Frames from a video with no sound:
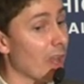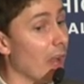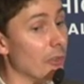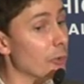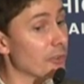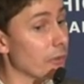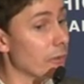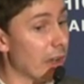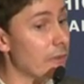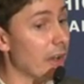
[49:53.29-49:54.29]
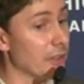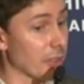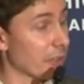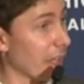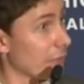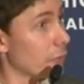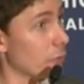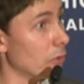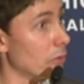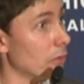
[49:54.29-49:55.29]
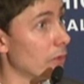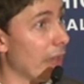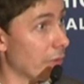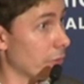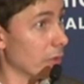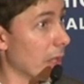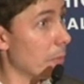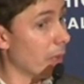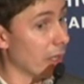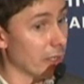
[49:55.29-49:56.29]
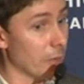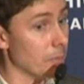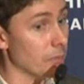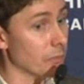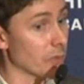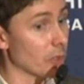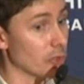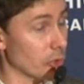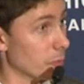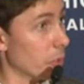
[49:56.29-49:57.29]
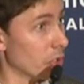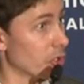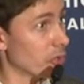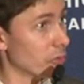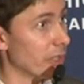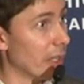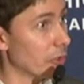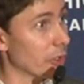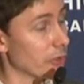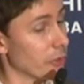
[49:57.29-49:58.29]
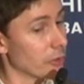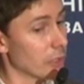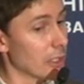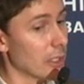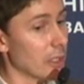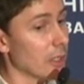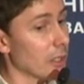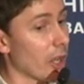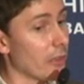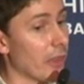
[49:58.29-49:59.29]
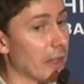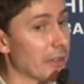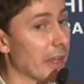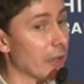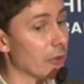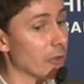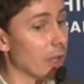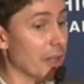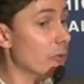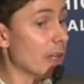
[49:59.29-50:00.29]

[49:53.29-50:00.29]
And there was a very, very successful effort led by George Bush, the elder, to cut that down. And it